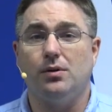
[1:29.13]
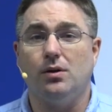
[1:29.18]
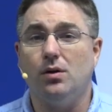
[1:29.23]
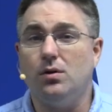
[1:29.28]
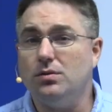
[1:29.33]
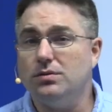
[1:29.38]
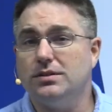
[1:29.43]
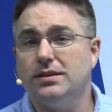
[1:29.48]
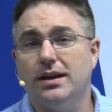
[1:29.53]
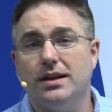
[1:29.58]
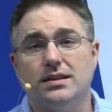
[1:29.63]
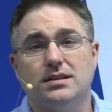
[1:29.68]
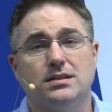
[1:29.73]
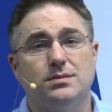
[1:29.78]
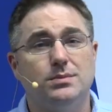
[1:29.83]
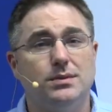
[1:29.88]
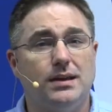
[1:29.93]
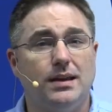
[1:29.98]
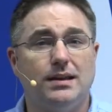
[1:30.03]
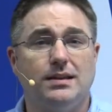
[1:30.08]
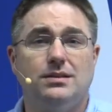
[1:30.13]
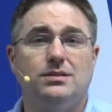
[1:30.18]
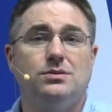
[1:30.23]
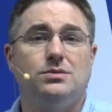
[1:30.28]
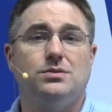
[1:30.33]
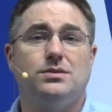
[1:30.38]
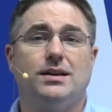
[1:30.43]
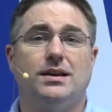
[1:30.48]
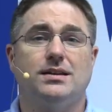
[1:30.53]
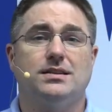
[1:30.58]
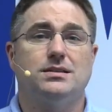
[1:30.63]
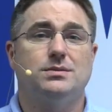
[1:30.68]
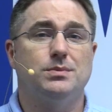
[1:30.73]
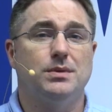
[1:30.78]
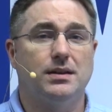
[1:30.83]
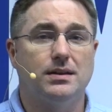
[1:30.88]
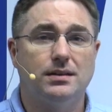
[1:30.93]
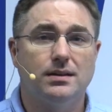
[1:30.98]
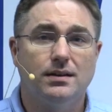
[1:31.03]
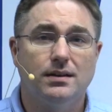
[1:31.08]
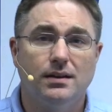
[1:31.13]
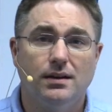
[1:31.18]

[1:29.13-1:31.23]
Old Testament and New Testament.